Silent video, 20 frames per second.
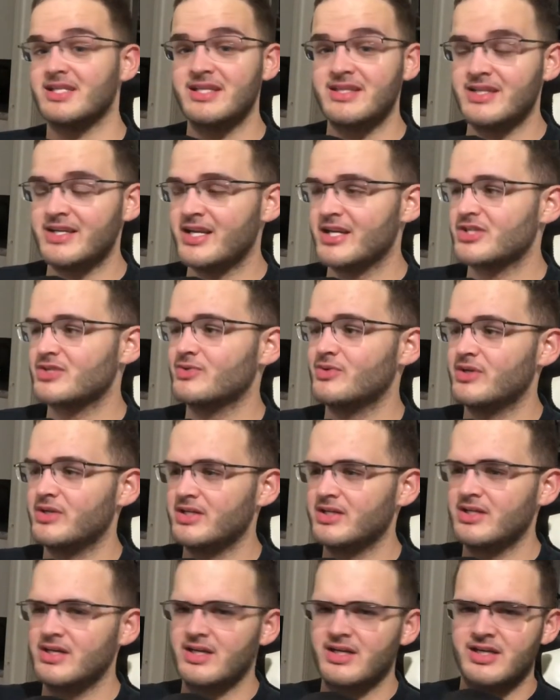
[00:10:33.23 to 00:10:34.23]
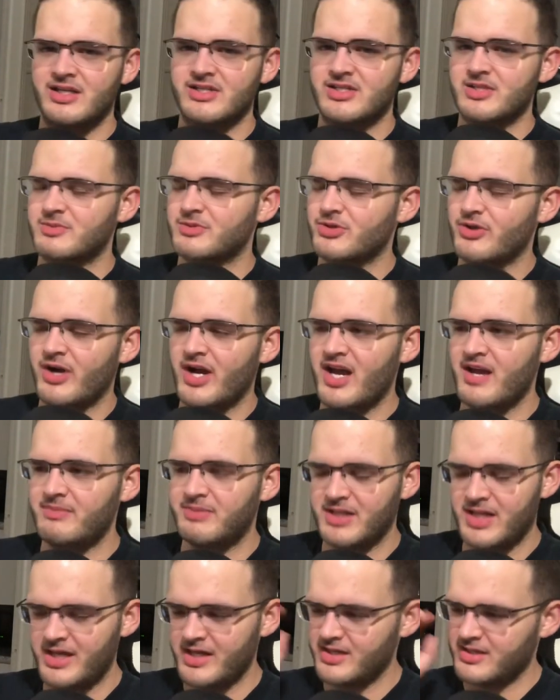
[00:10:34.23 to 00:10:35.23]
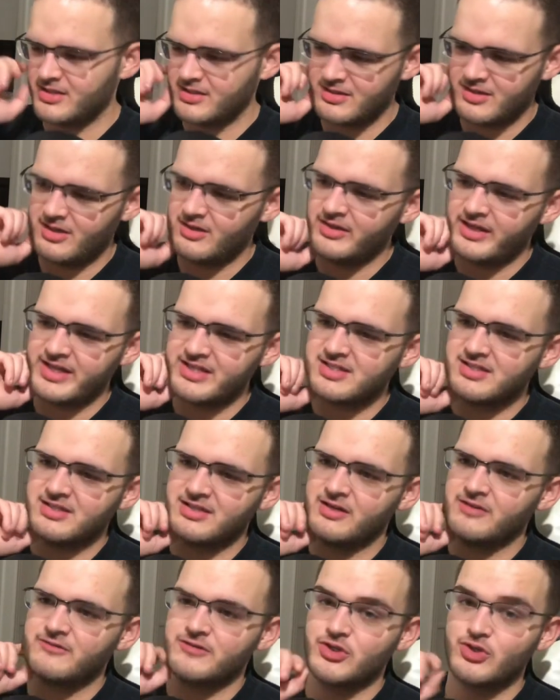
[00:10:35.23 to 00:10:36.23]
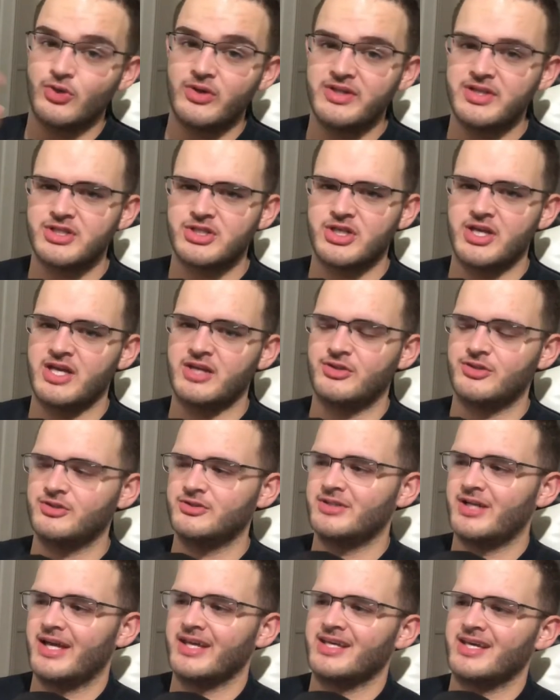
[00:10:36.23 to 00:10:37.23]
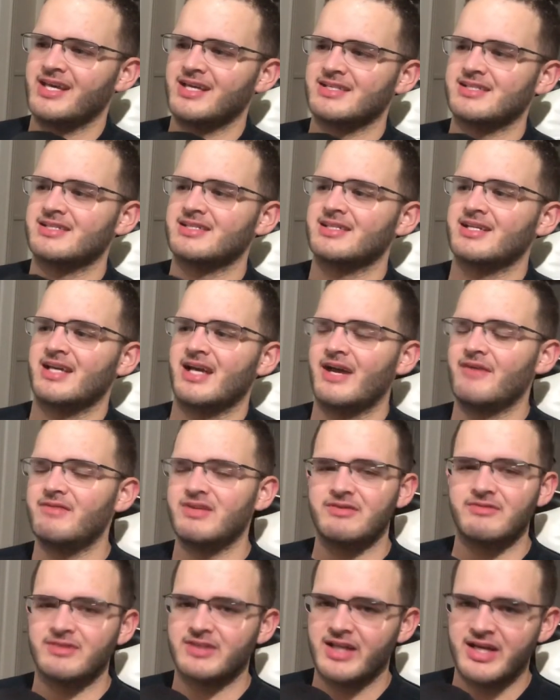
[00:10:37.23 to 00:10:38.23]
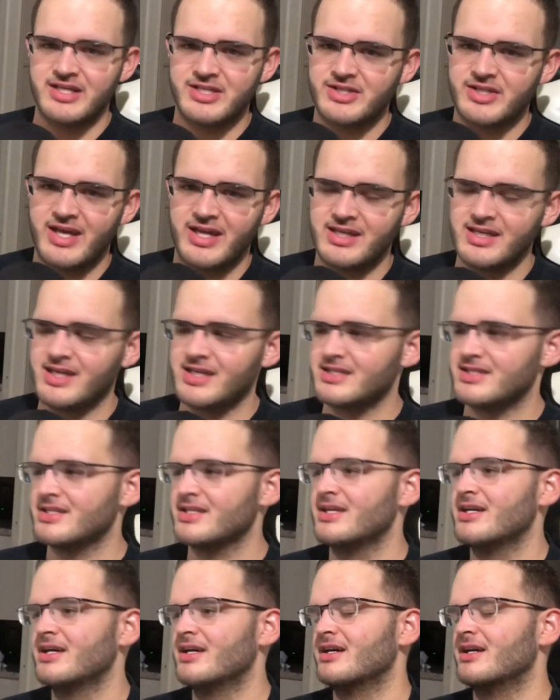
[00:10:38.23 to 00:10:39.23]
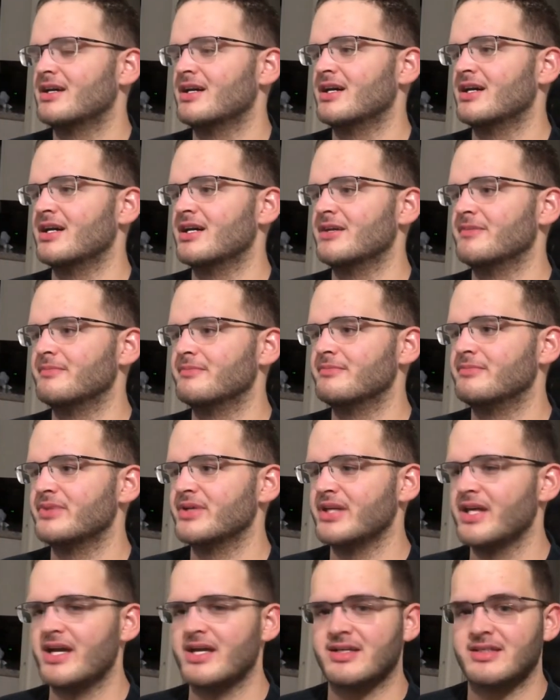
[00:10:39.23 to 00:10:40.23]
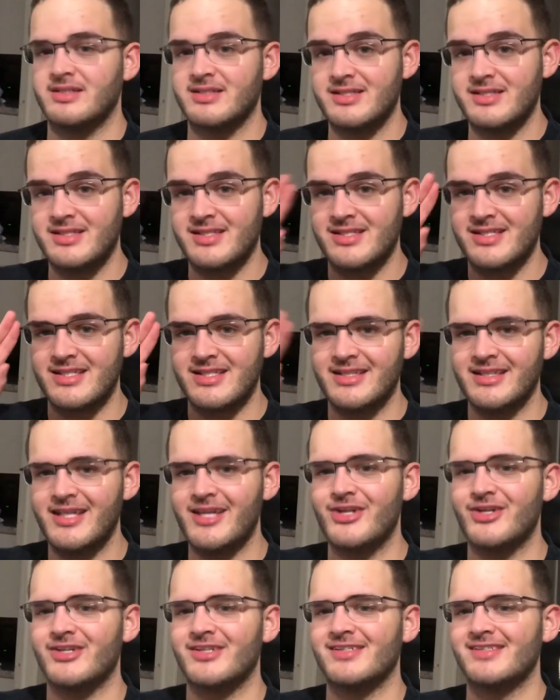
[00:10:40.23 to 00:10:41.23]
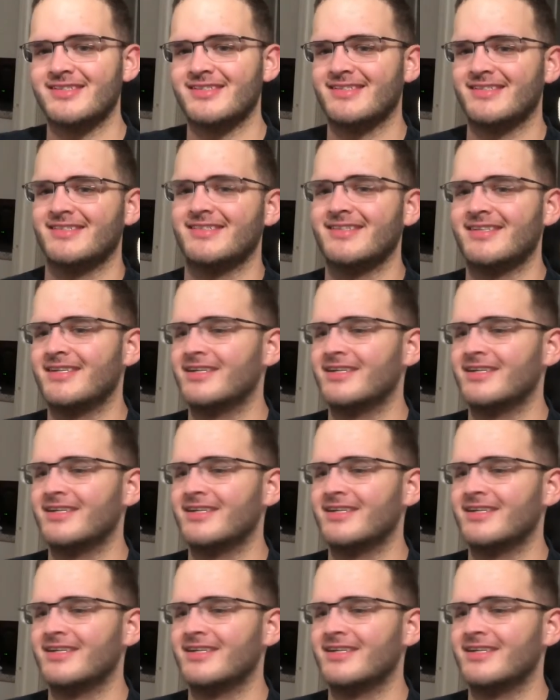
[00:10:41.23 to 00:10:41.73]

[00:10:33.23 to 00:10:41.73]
I'll see you in the next one. Subscribe, like, all that stuff. Join the channel, I guess. I haven't even launched that yet. But yeah, see you later.